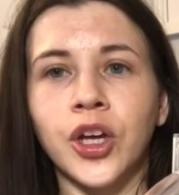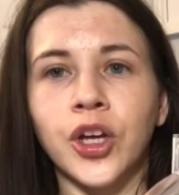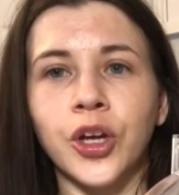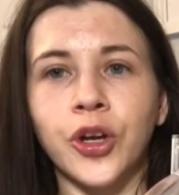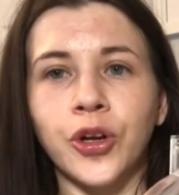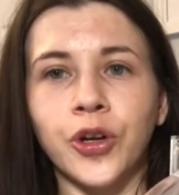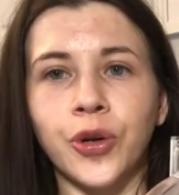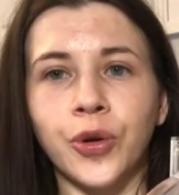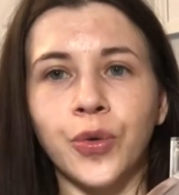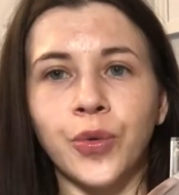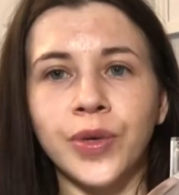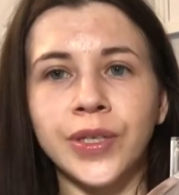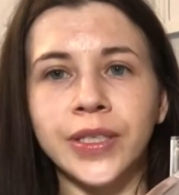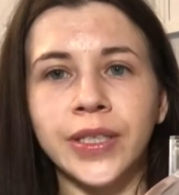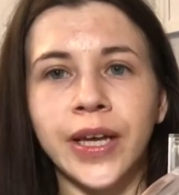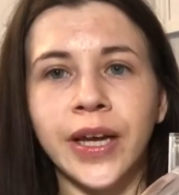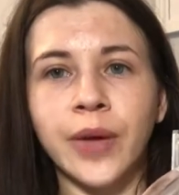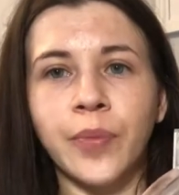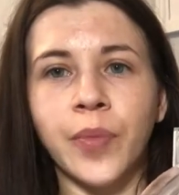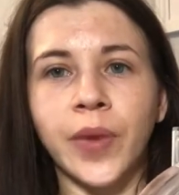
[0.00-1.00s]
do with
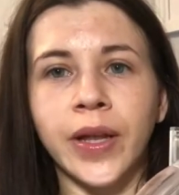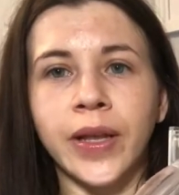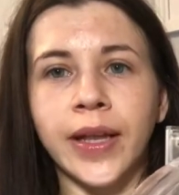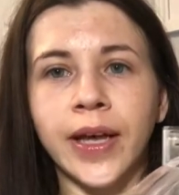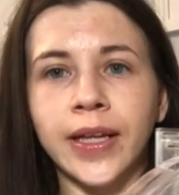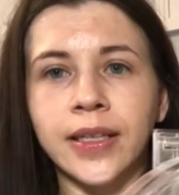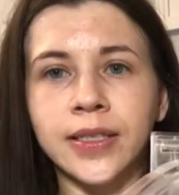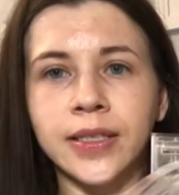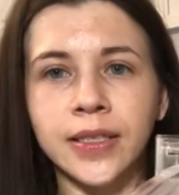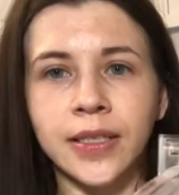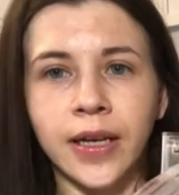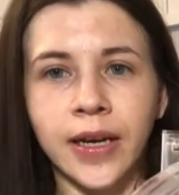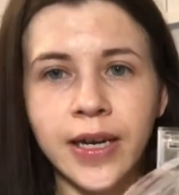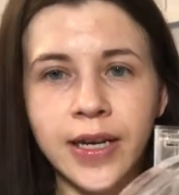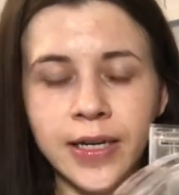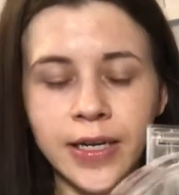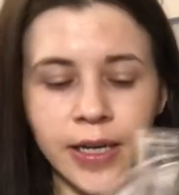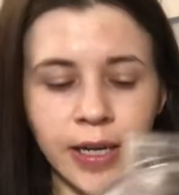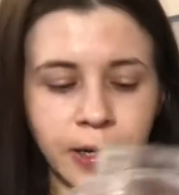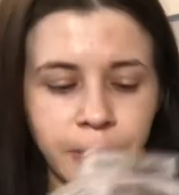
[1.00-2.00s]
that, but that's the
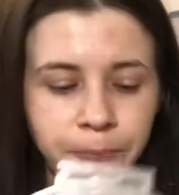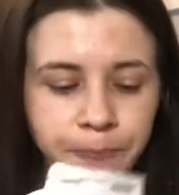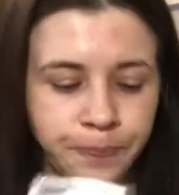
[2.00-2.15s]
idea.